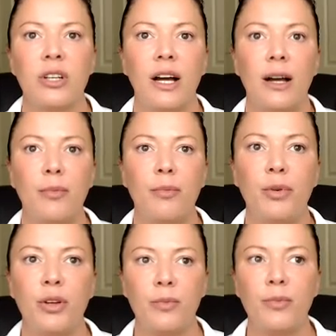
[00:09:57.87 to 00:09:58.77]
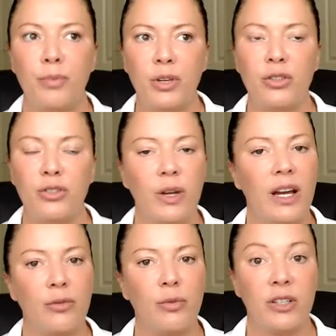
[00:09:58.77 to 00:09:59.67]
But you do
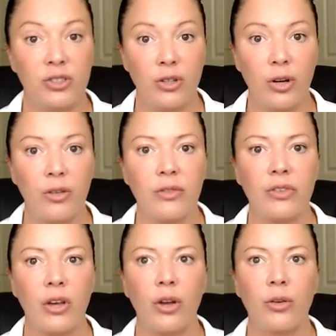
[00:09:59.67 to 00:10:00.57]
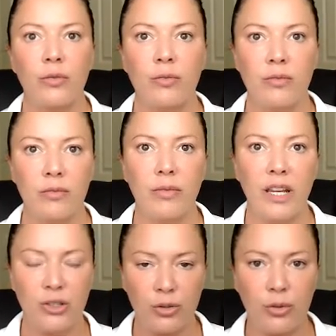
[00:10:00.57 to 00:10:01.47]
have one shot, so
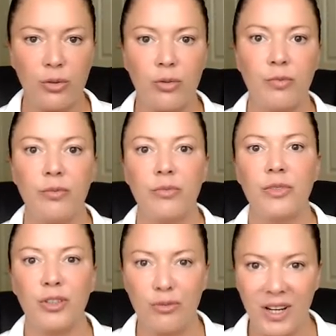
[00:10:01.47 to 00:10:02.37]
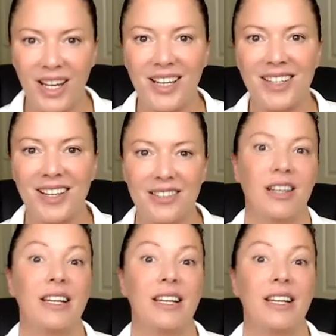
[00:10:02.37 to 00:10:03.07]
make sure you read and study.